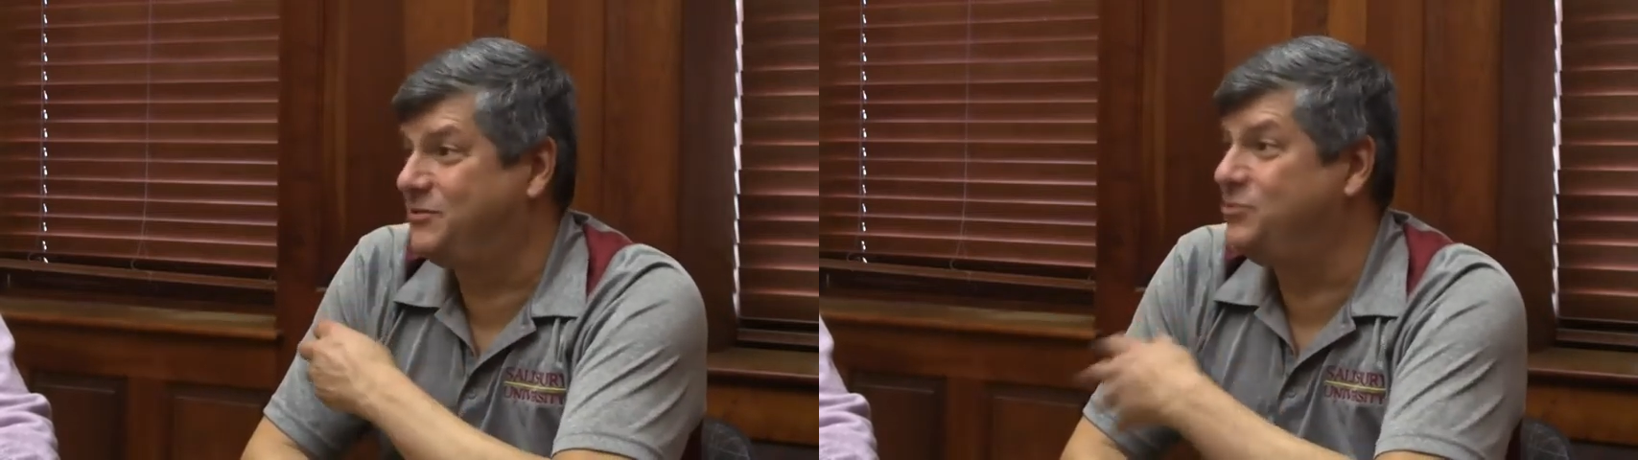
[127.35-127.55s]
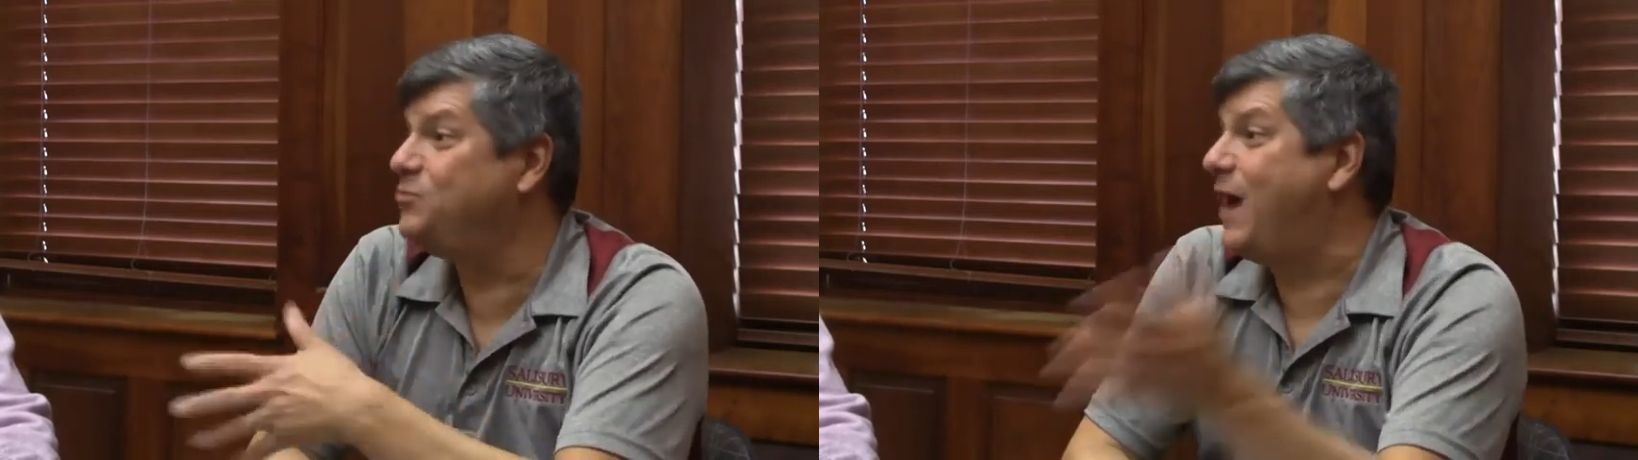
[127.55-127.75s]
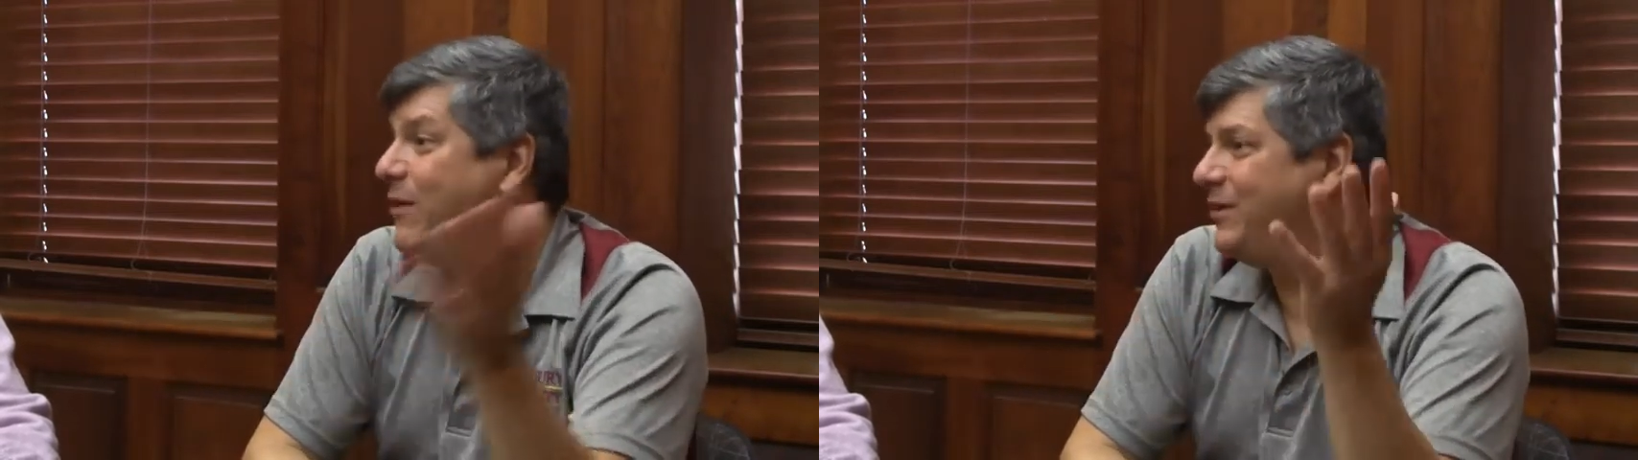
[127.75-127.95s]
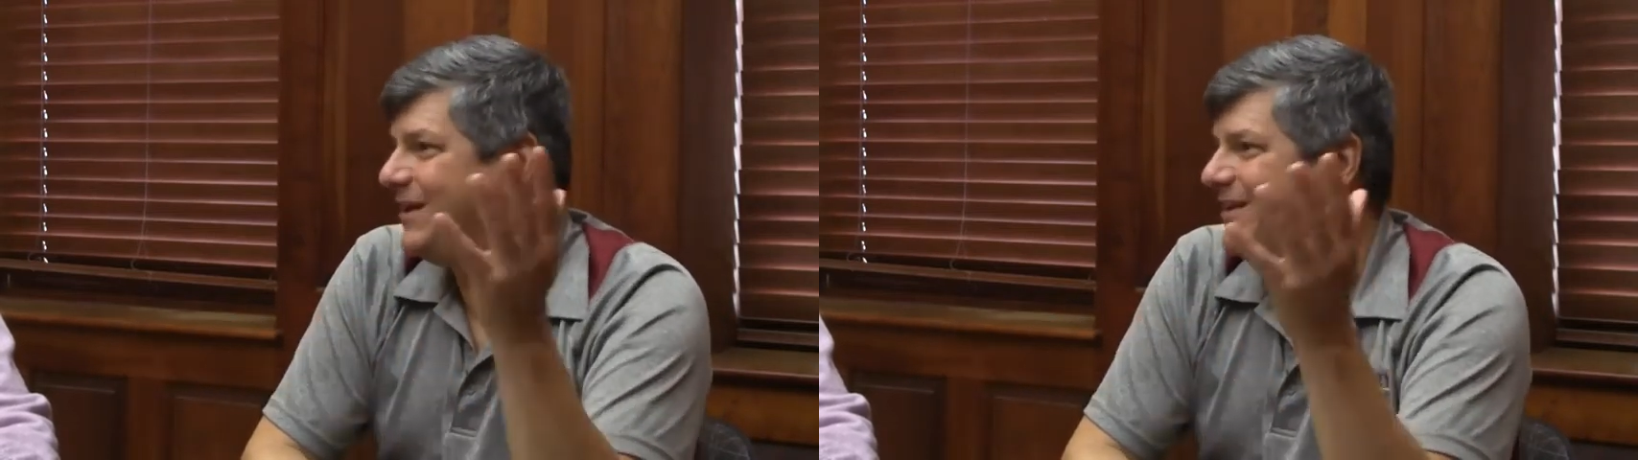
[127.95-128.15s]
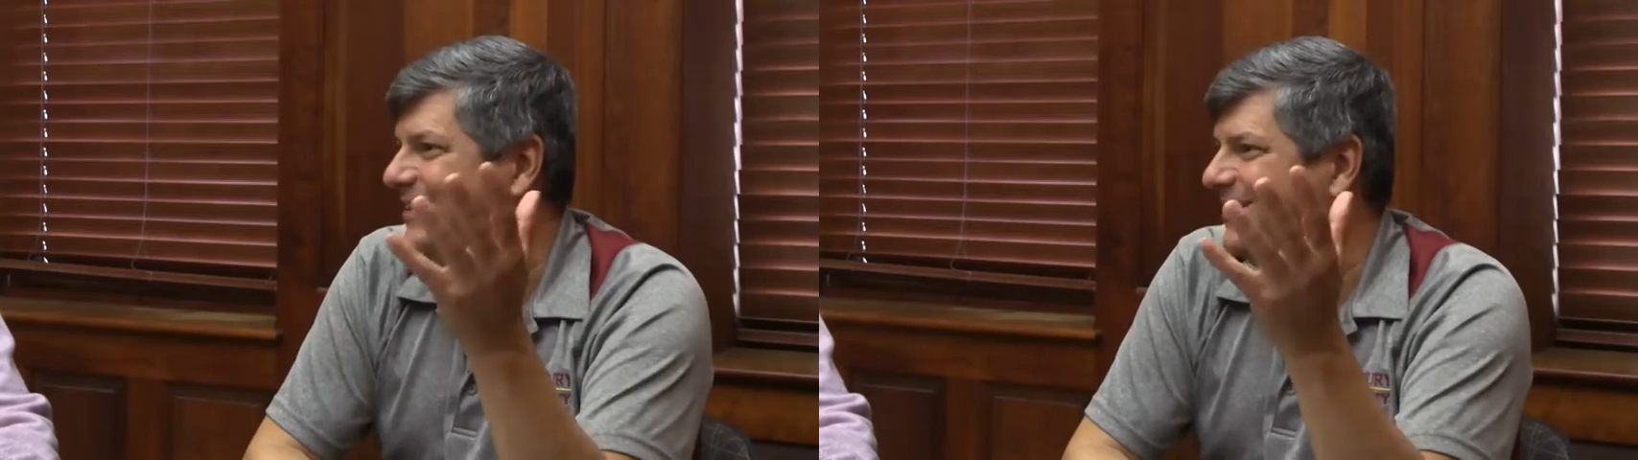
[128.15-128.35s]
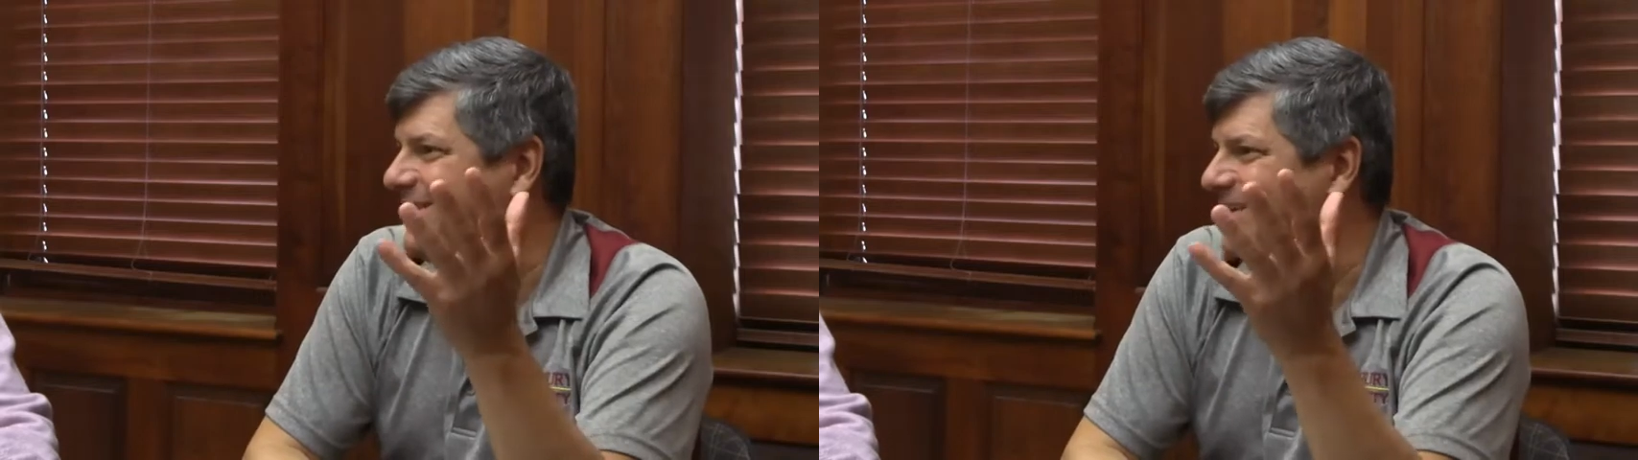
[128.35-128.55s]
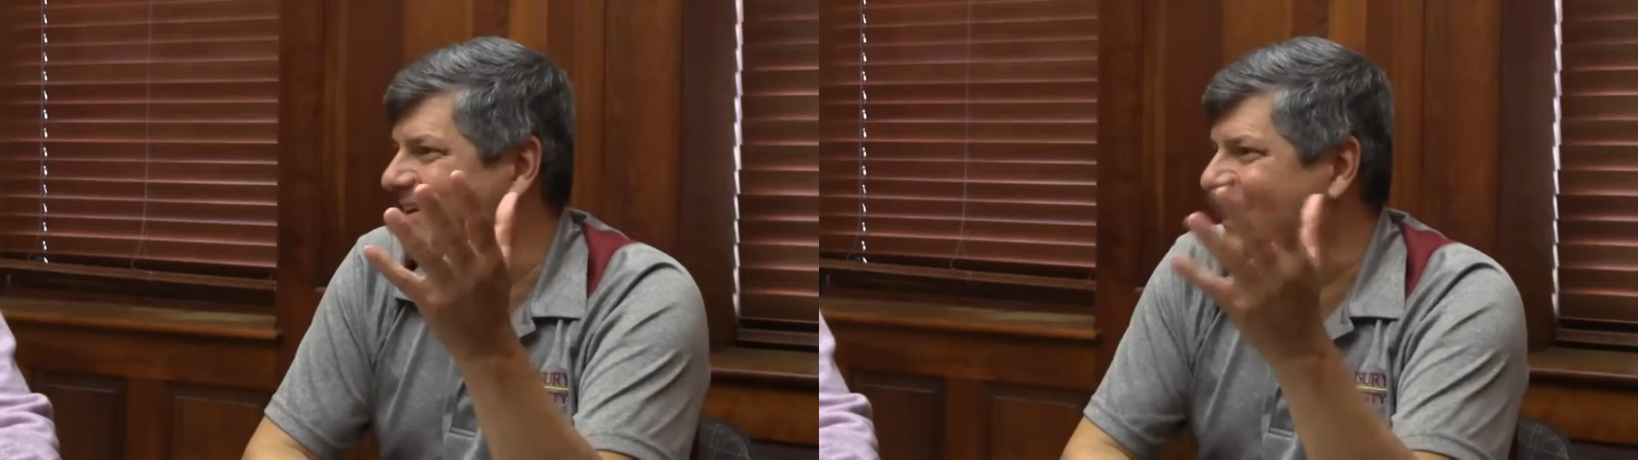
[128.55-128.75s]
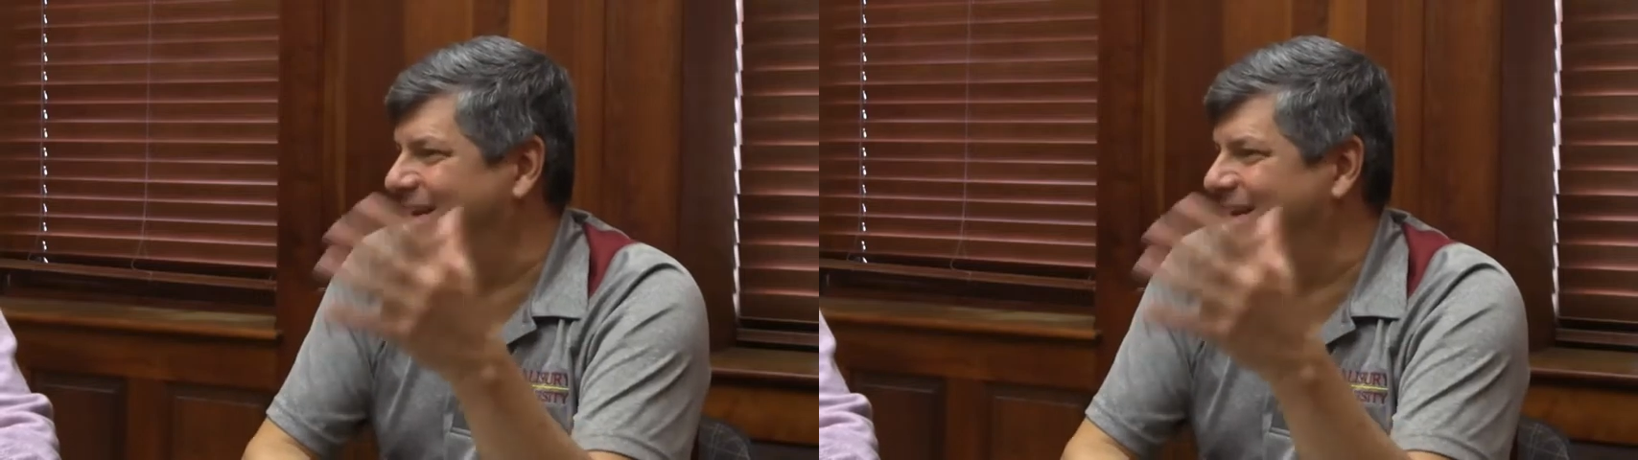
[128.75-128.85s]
do routing, right?